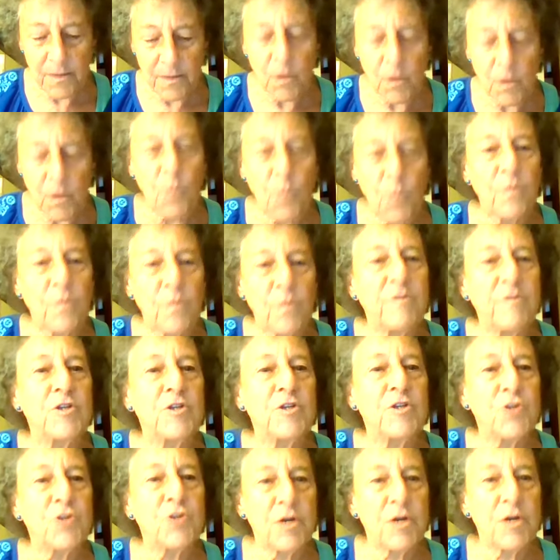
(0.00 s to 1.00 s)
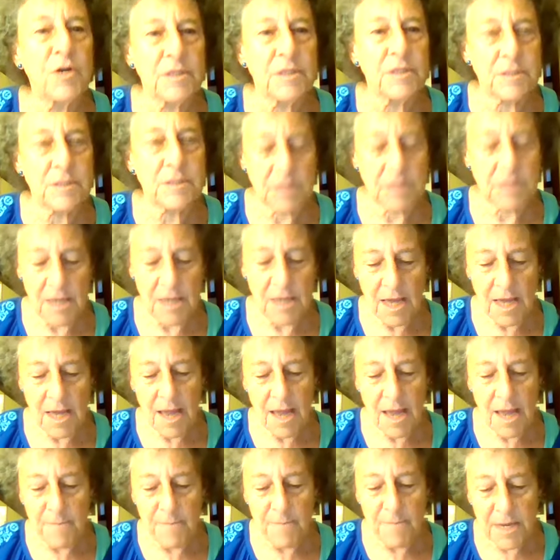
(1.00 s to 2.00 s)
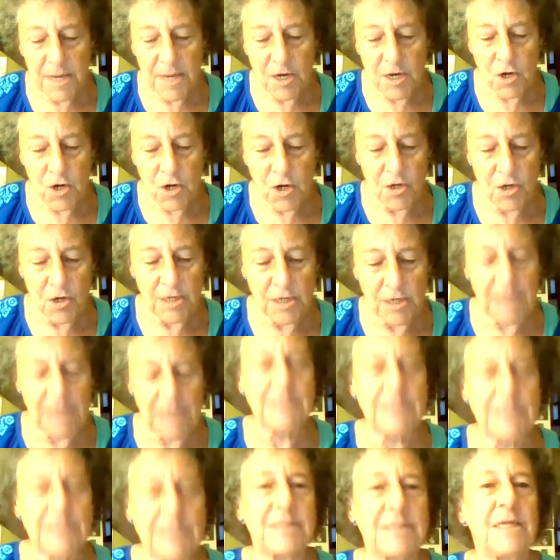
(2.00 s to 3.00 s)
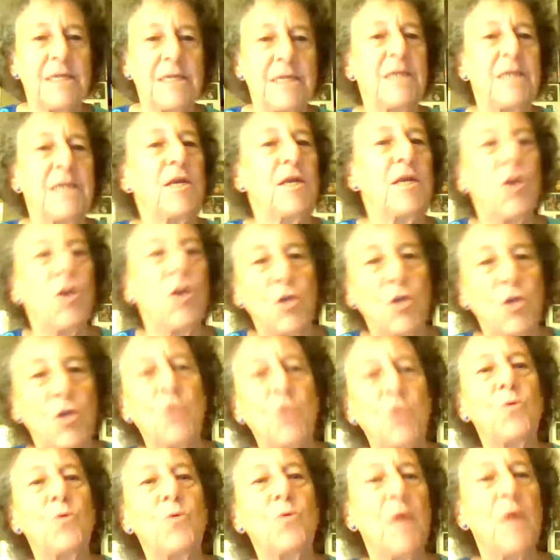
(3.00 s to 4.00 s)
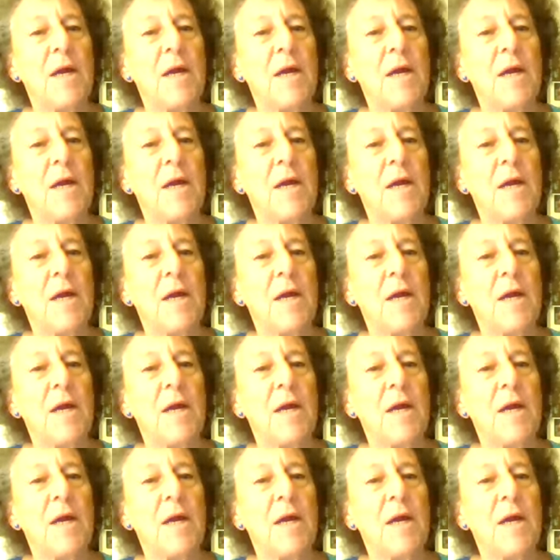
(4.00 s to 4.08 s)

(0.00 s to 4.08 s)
We rejoice at being heard and seen. You and